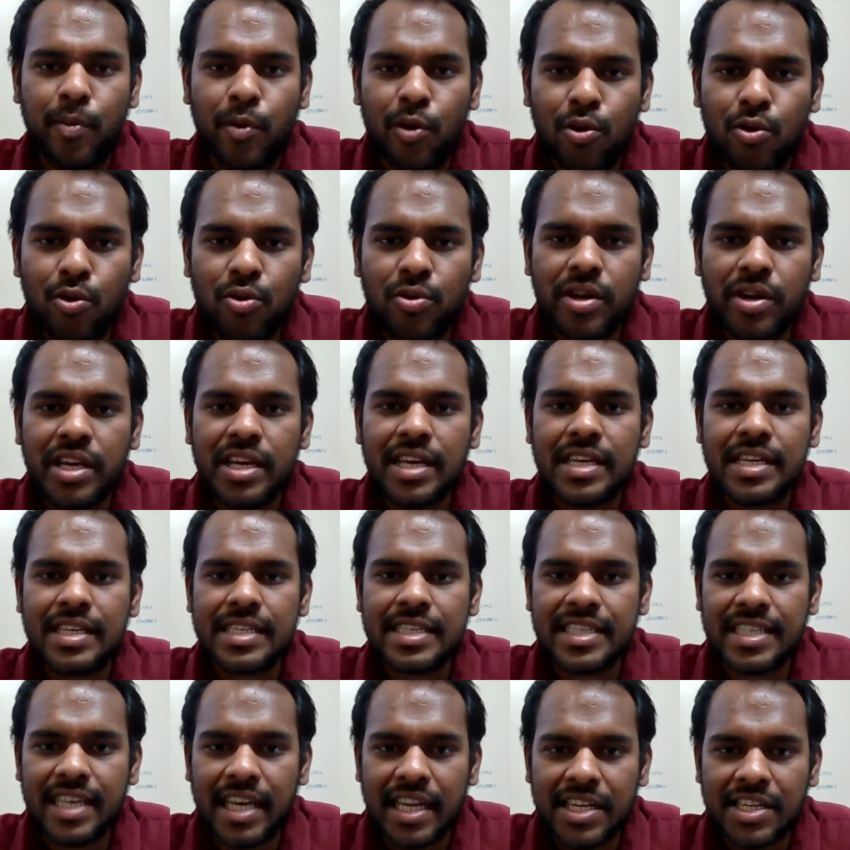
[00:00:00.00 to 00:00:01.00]

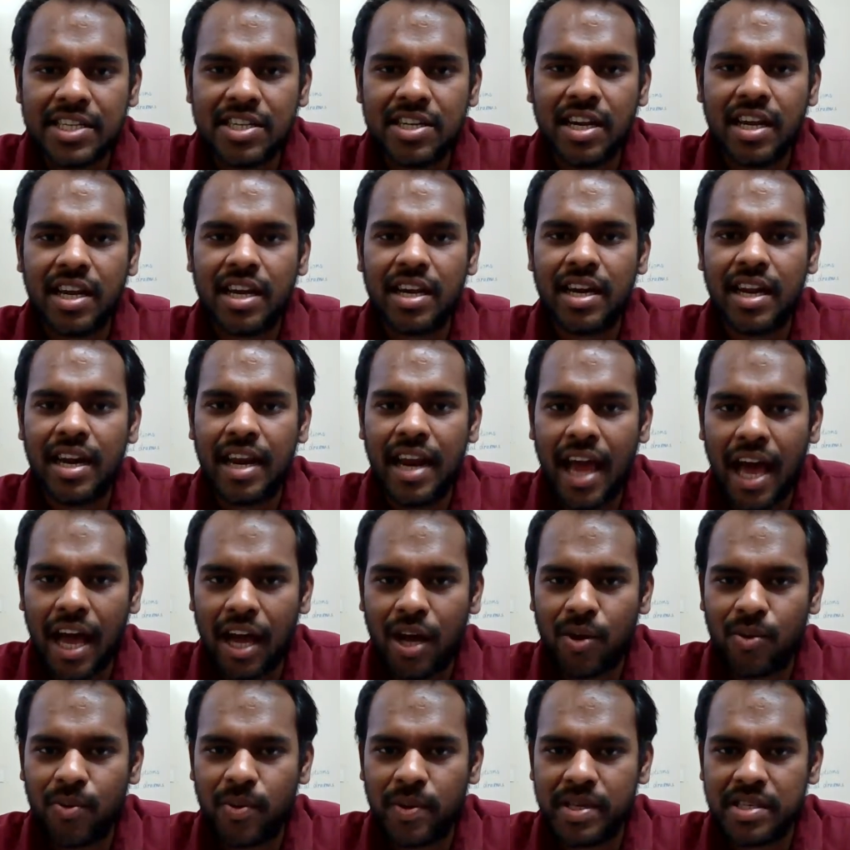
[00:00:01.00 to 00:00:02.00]
pluricentric
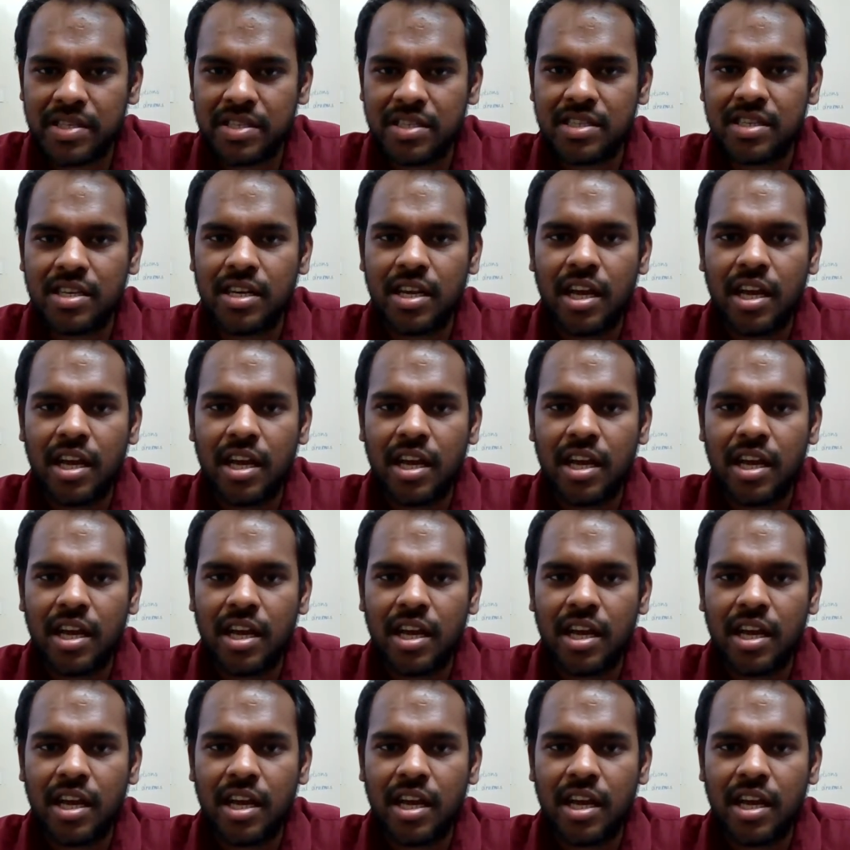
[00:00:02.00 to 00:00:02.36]
language.